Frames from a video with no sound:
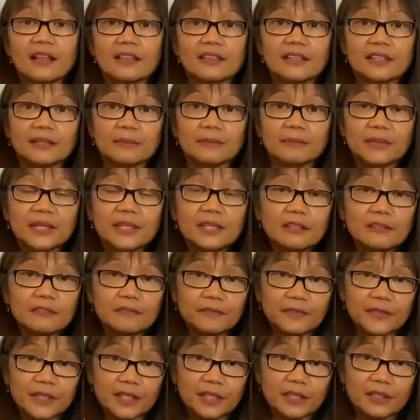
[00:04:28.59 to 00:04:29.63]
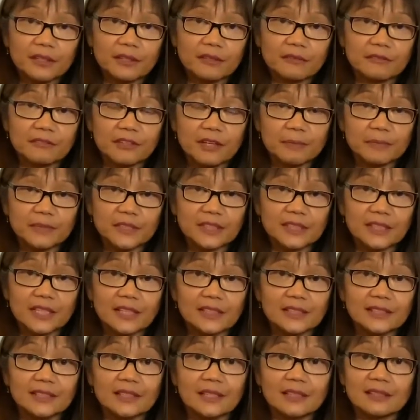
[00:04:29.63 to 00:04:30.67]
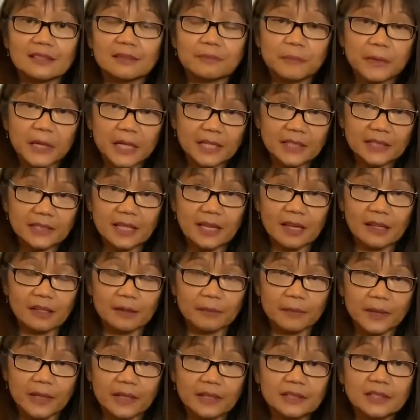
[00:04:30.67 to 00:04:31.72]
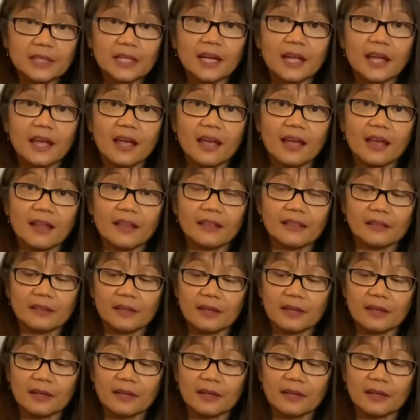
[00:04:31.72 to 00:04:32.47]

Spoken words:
the middle finger represents the space element, and